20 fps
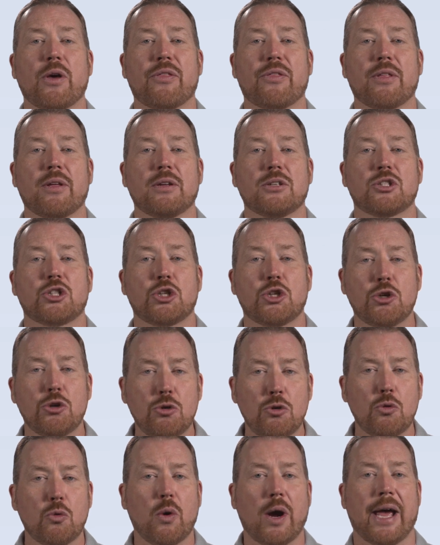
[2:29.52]
with
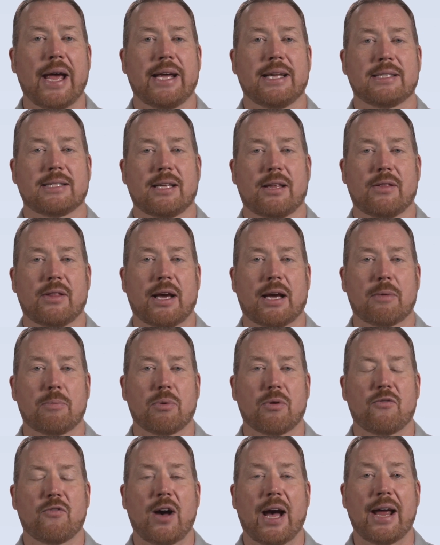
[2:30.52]
two ways that
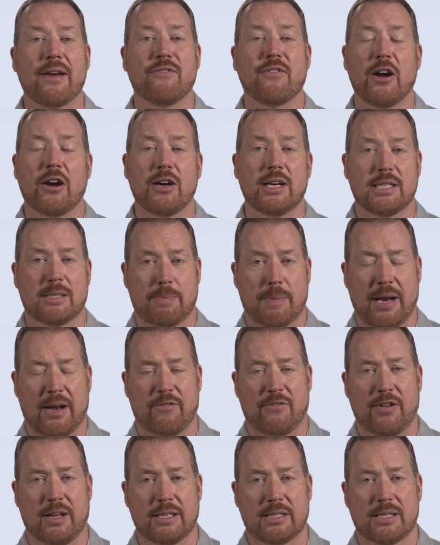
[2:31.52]
can provide various
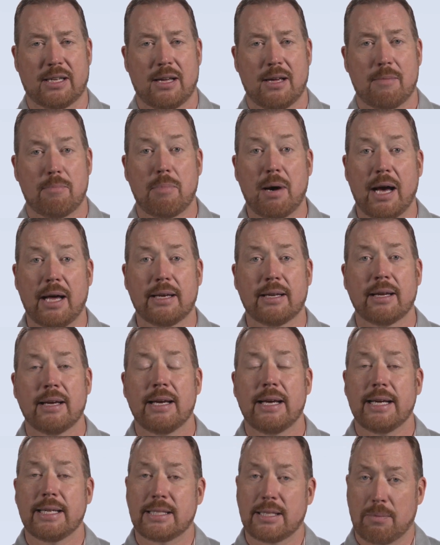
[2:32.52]
benefits, but
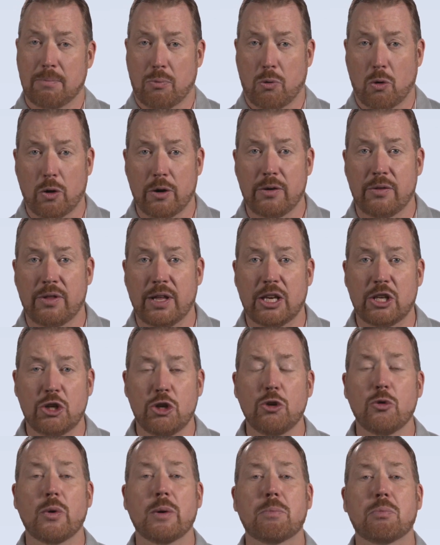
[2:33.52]
it's important that
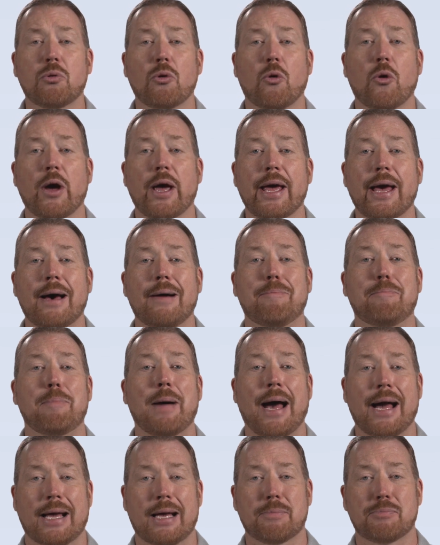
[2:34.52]
you employ a
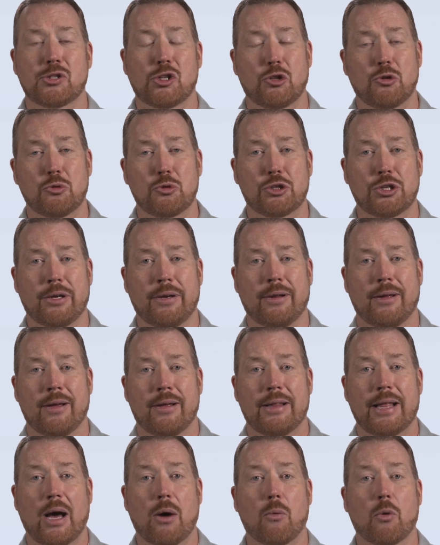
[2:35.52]
backup solution
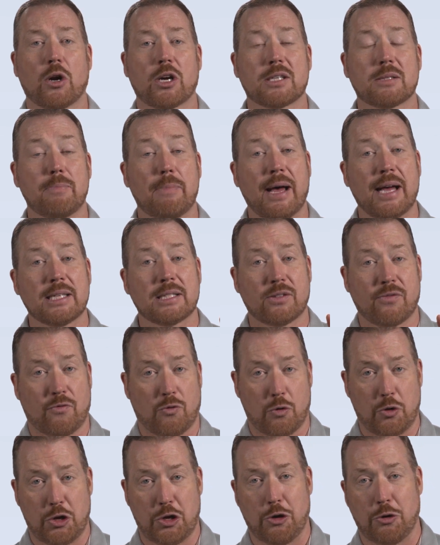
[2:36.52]
that works best for